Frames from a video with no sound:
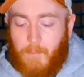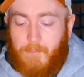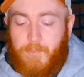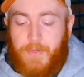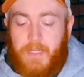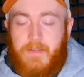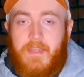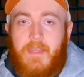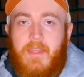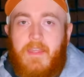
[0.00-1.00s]
but
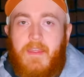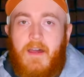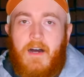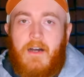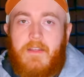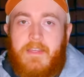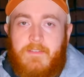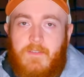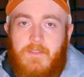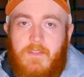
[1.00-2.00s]
uh,
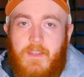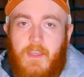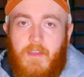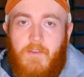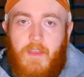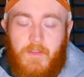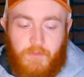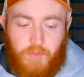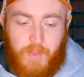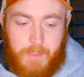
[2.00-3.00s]
it's
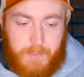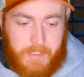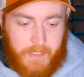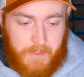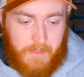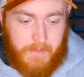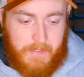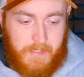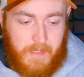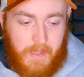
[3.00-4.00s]
flame
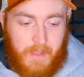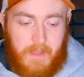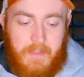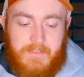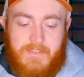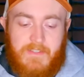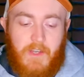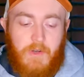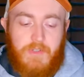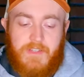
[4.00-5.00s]
retardant.
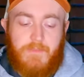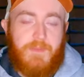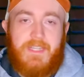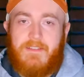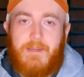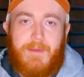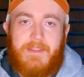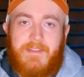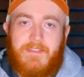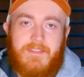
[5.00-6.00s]
Snow just beads up
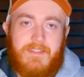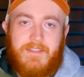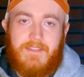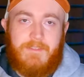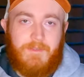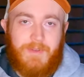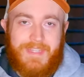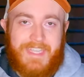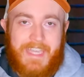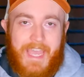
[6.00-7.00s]
on this. This thing doesn't even
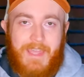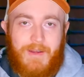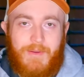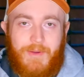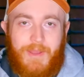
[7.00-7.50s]
really get